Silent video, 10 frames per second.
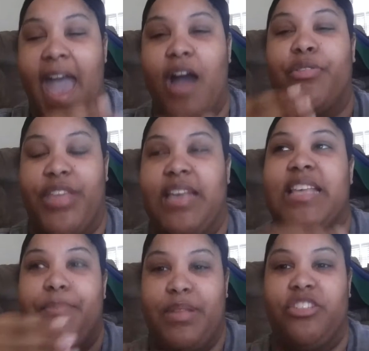how things
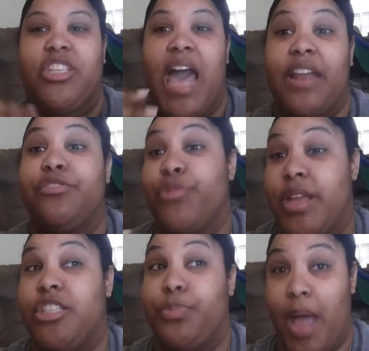have been just kind of
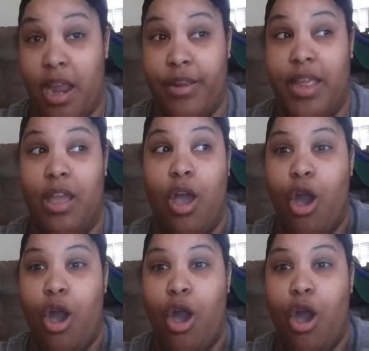transpiring